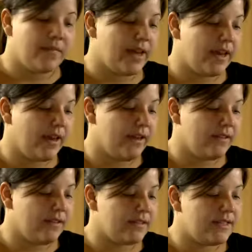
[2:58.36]

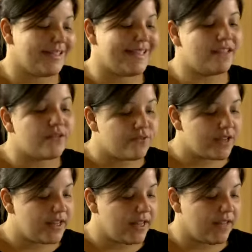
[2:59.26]
And since in the
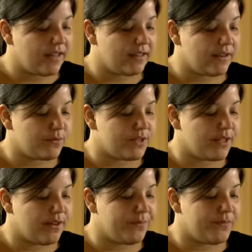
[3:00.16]
reading there was
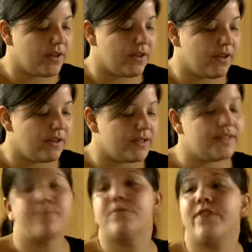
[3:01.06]
a
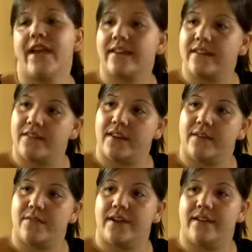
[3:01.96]
summary activity
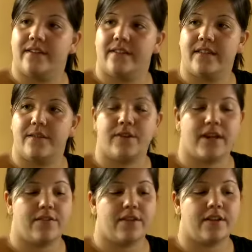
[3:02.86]
where they were
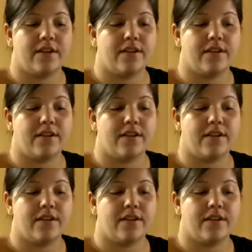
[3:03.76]
given